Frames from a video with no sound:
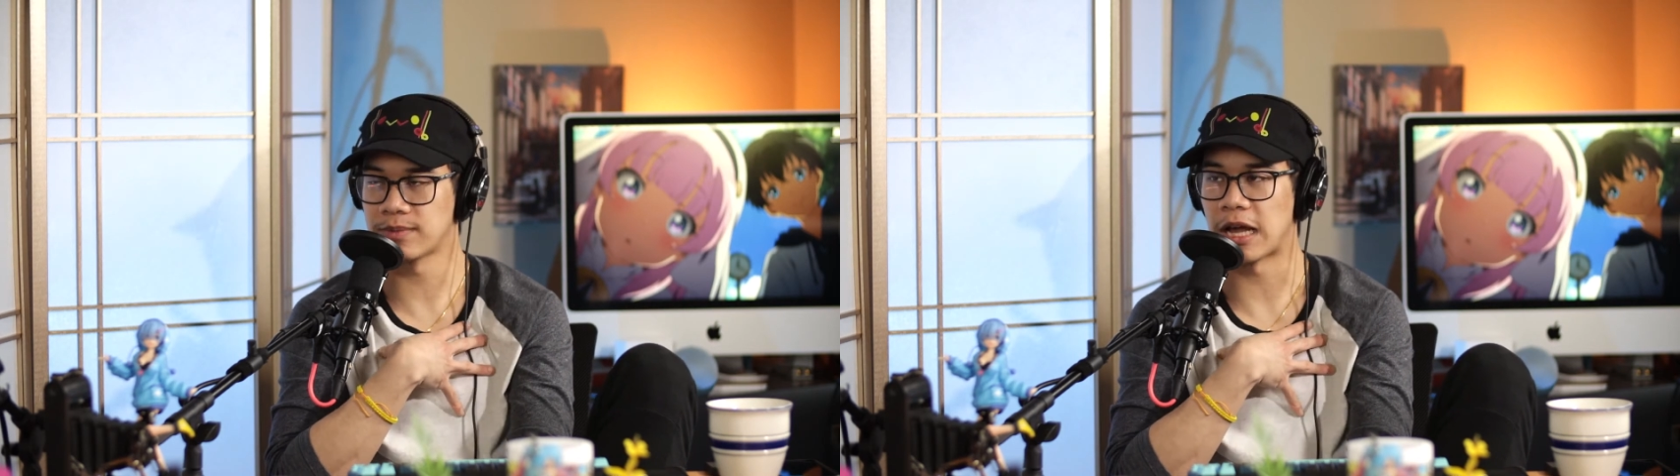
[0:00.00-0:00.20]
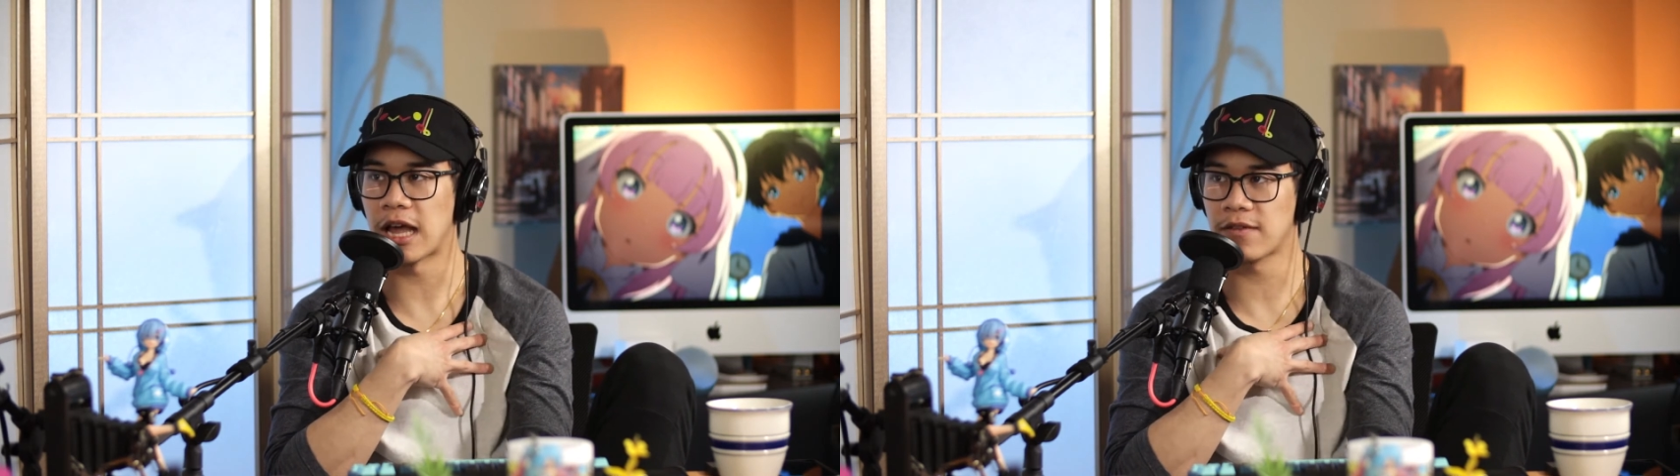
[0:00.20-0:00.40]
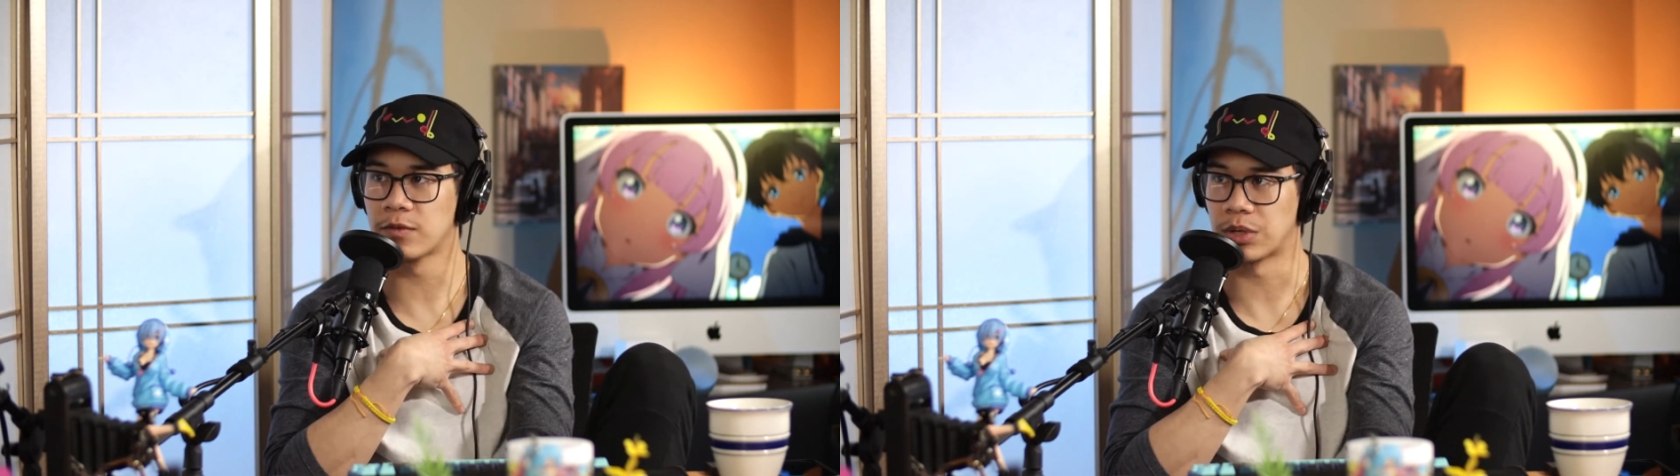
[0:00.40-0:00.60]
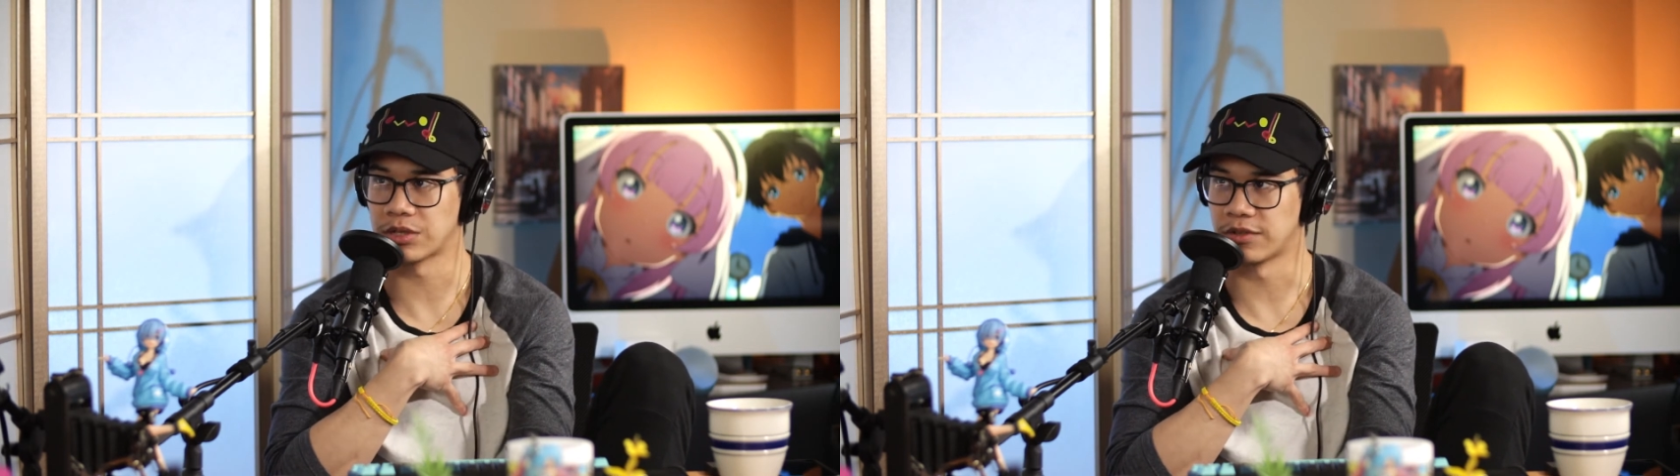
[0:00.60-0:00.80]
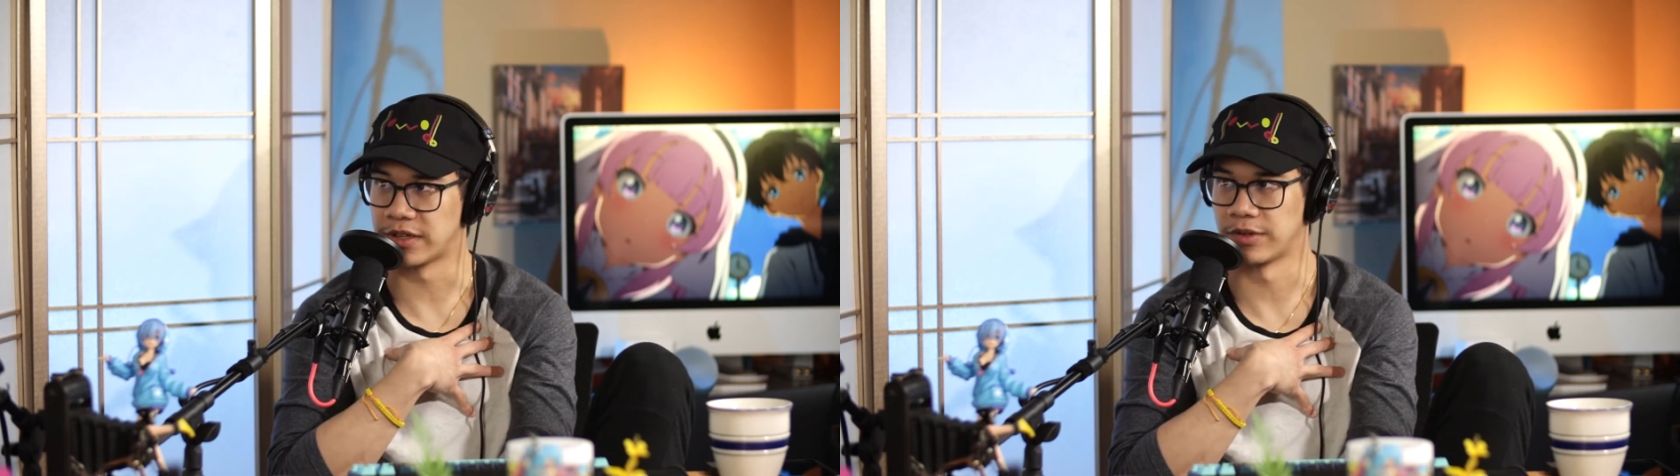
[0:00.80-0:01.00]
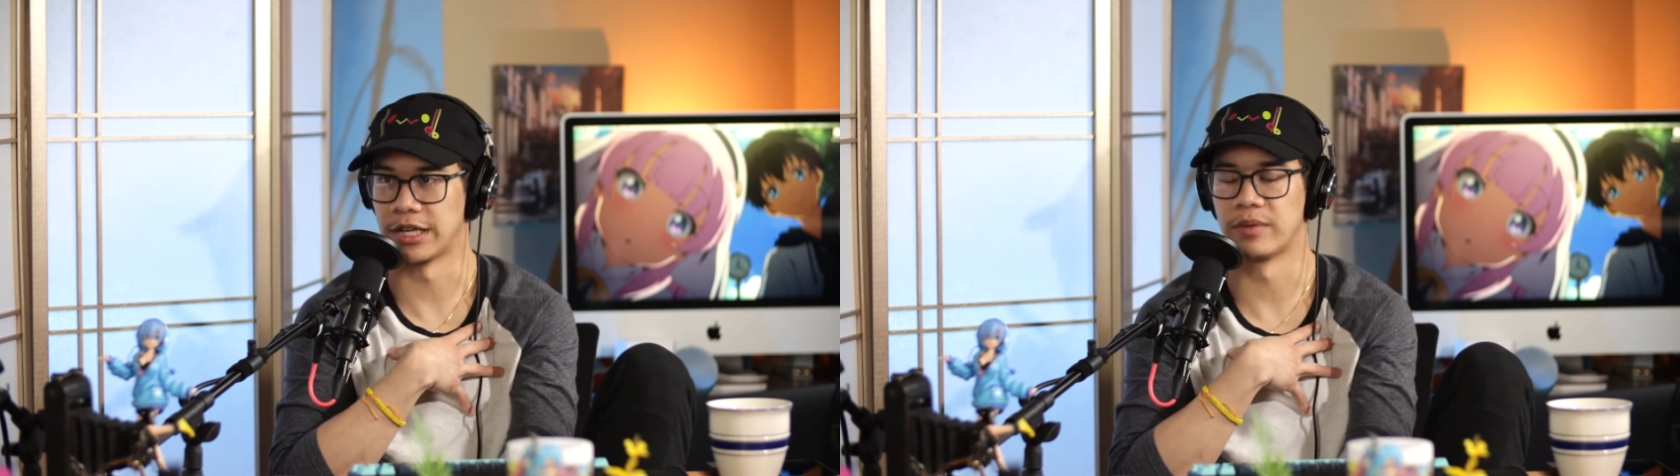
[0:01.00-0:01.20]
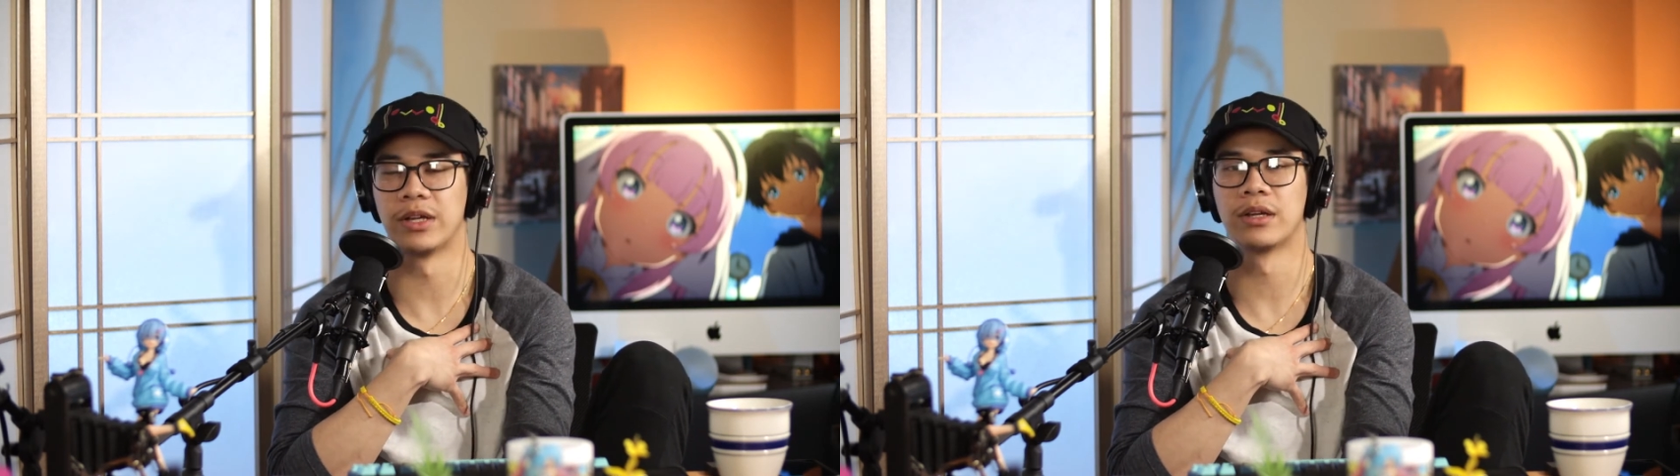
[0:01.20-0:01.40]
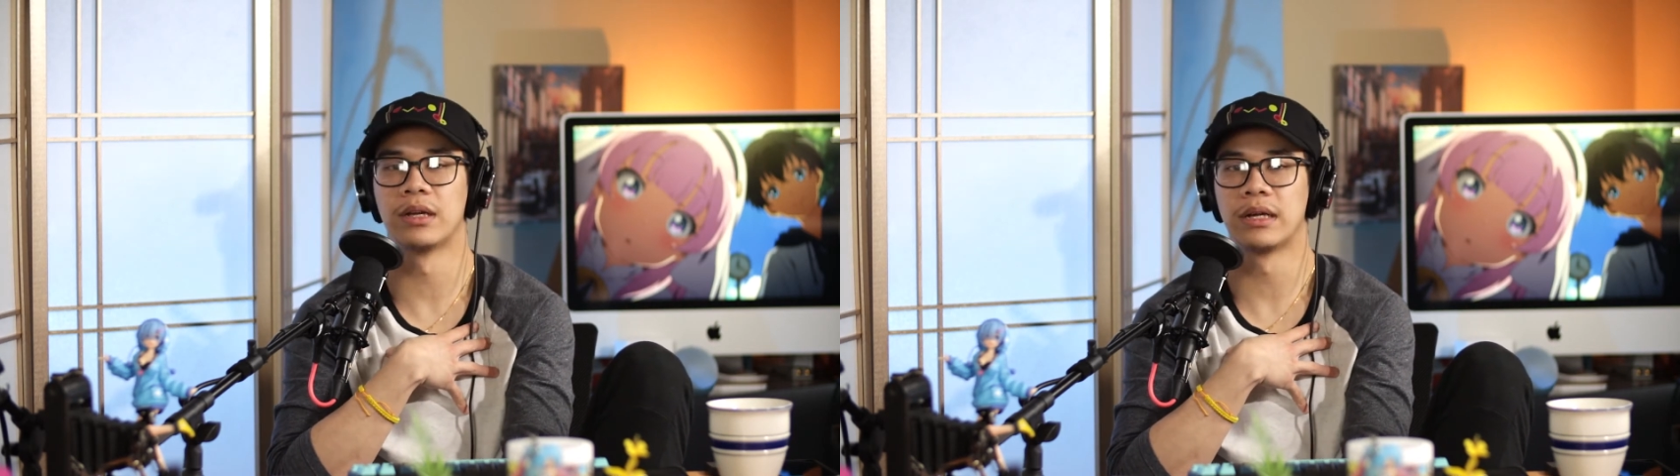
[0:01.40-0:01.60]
I have a personal favorite anime.